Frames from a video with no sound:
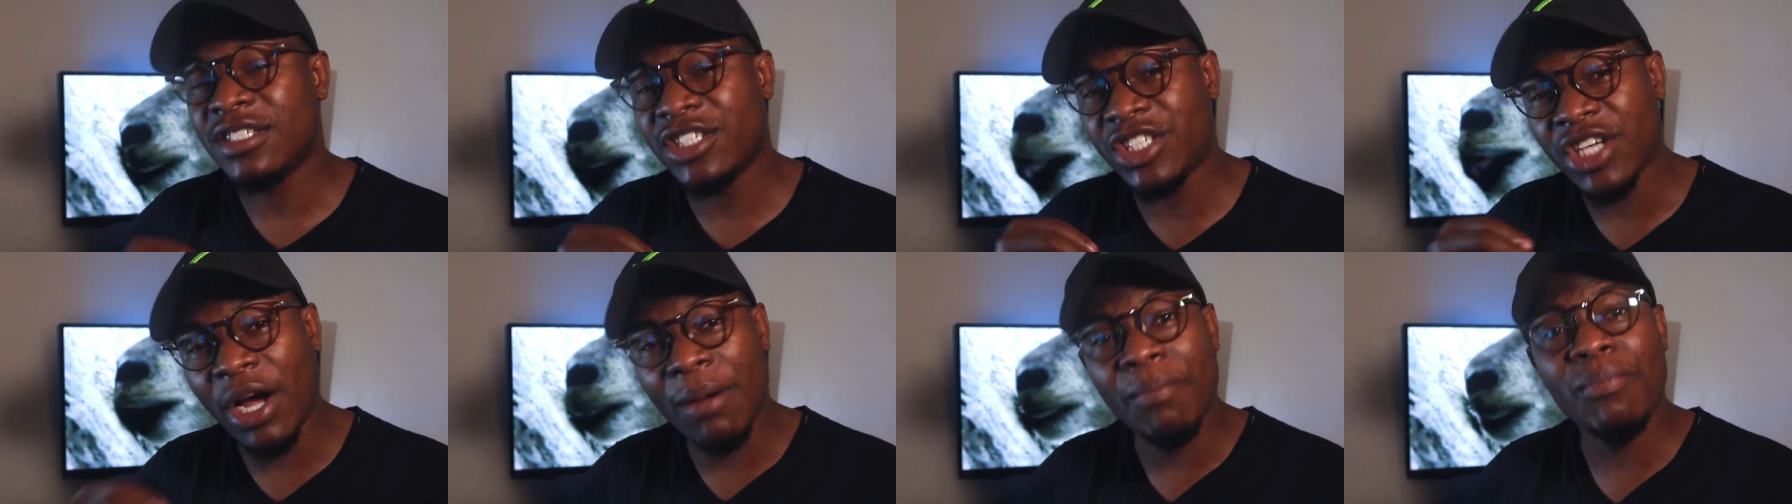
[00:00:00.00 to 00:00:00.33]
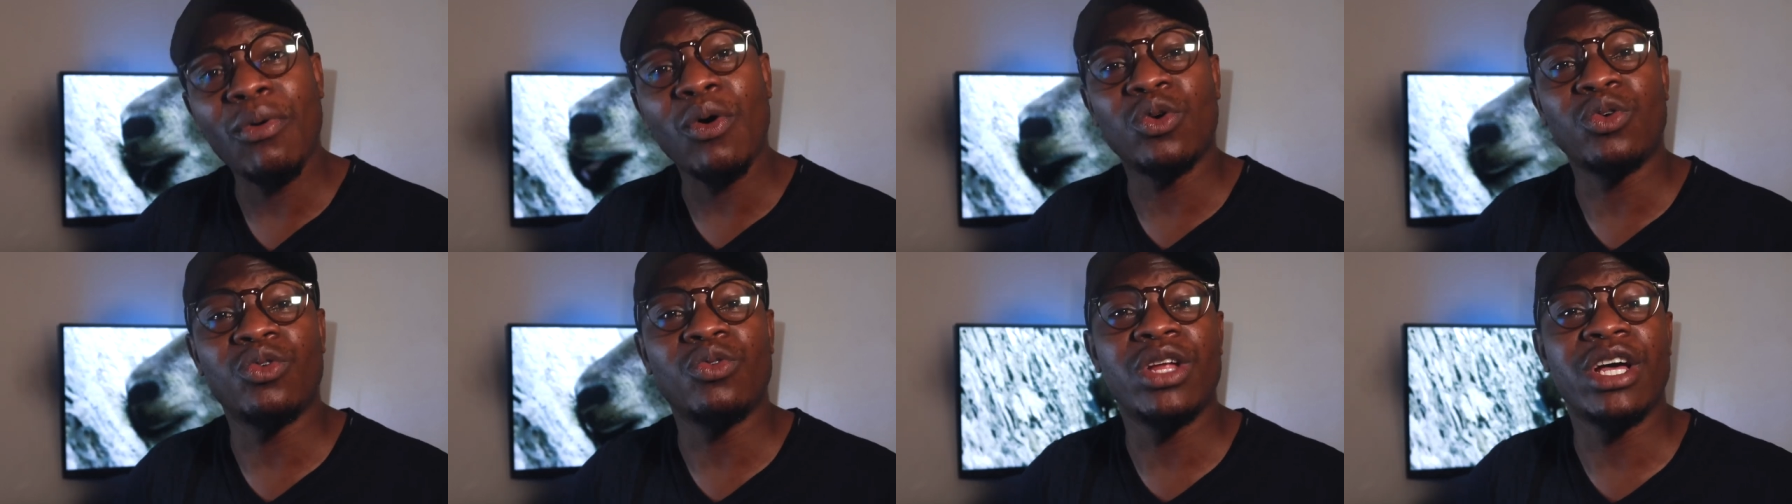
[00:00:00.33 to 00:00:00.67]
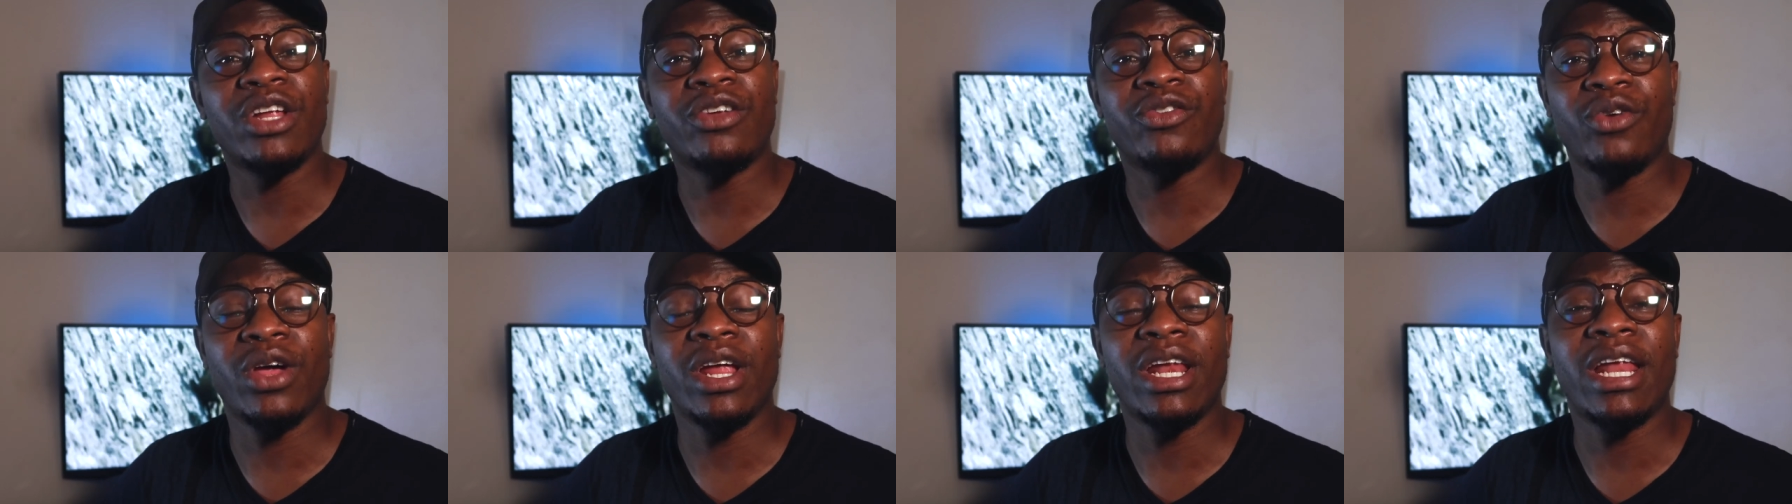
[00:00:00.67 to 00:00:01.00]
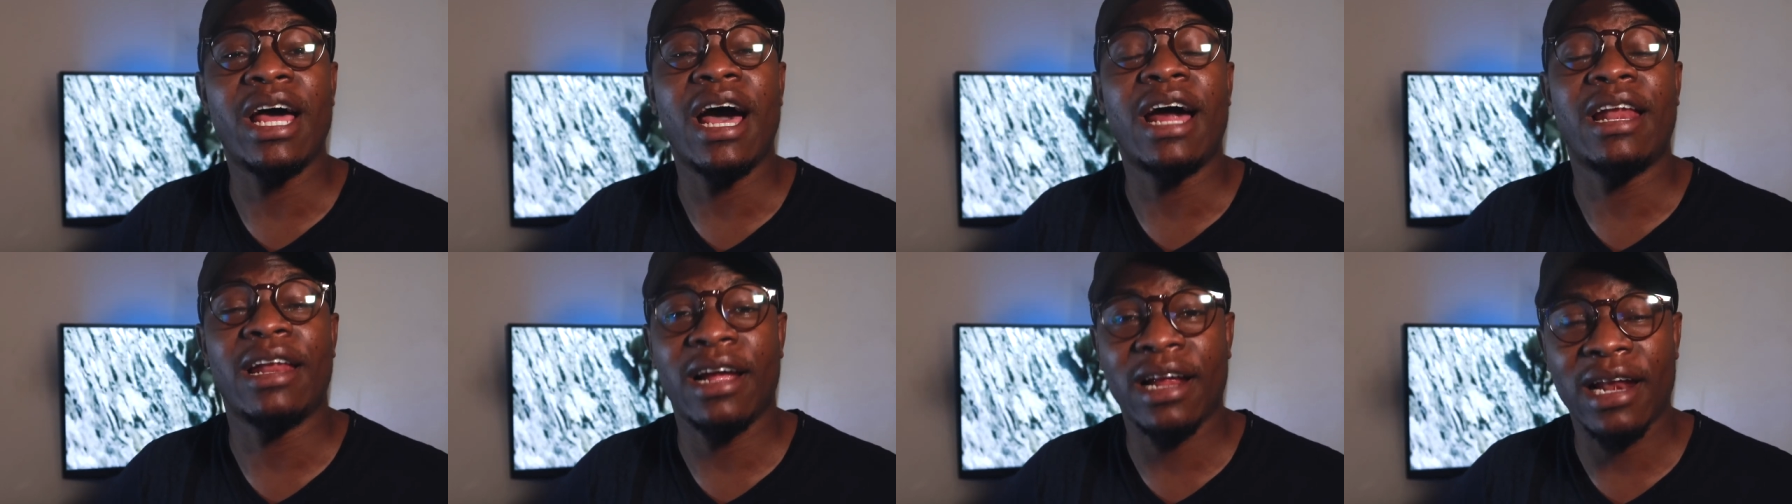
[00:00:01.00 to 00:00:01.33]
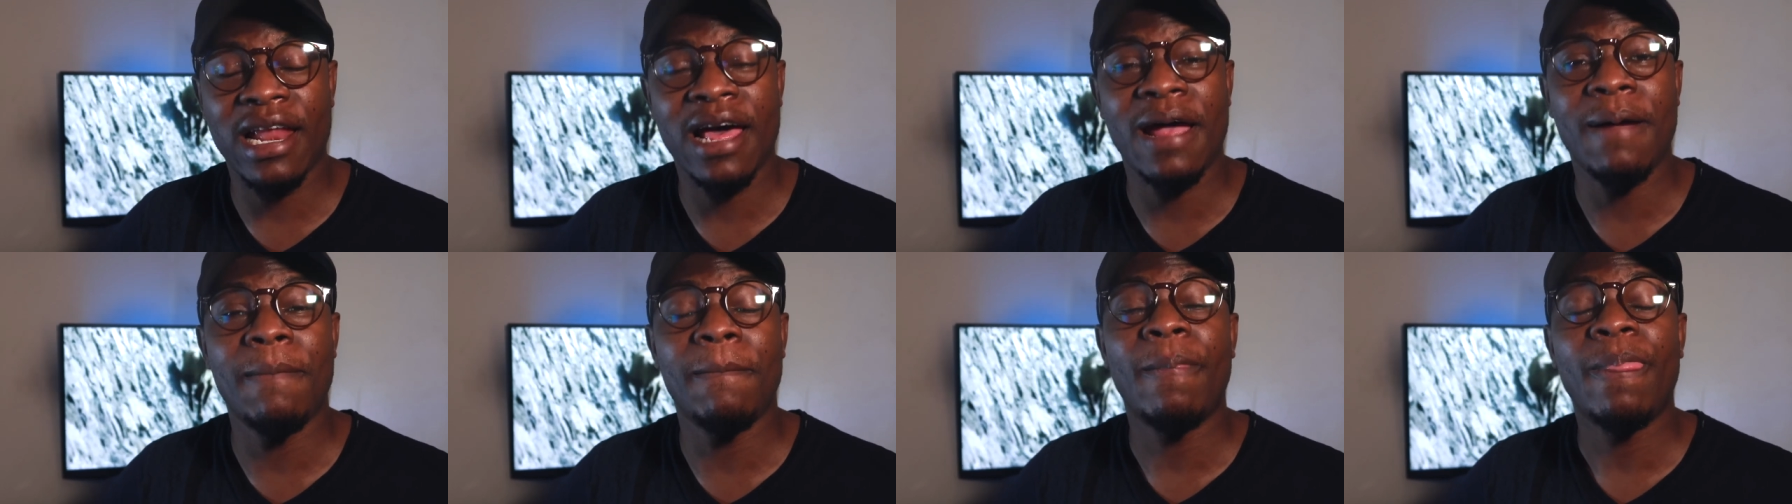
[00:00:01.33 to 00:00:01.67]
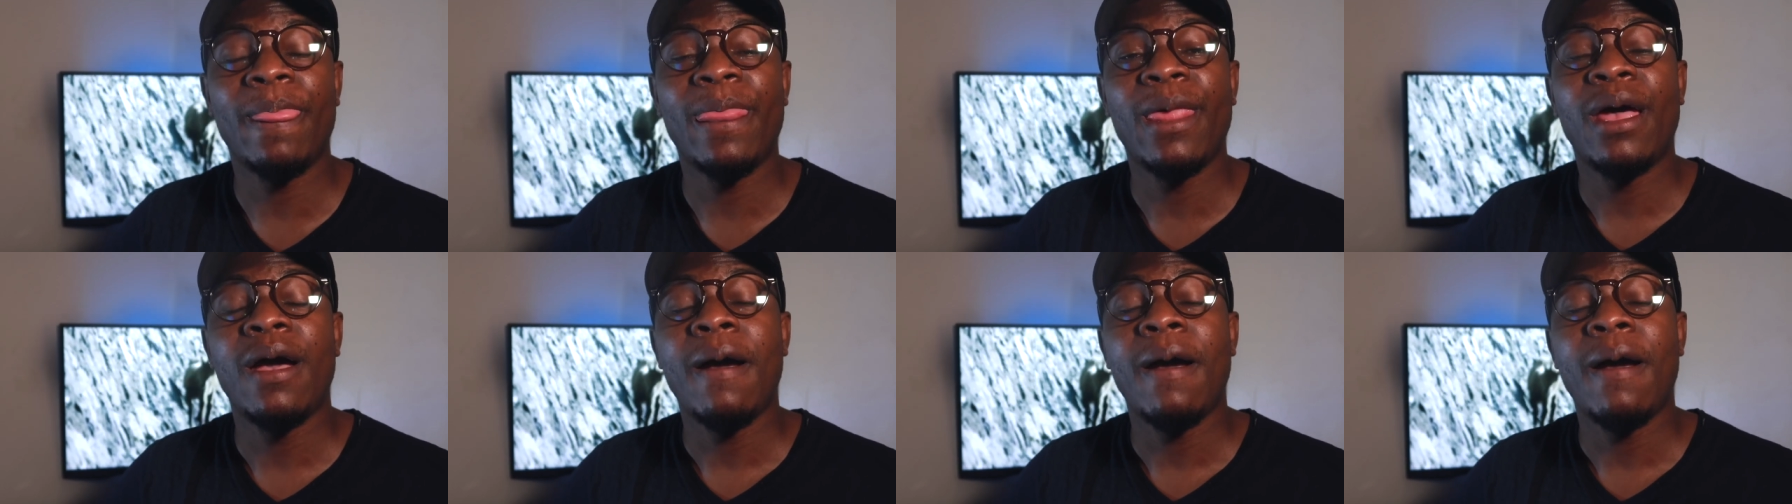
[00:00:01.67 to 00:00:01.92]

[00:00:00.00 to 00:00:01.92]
jump onto the trend and climb.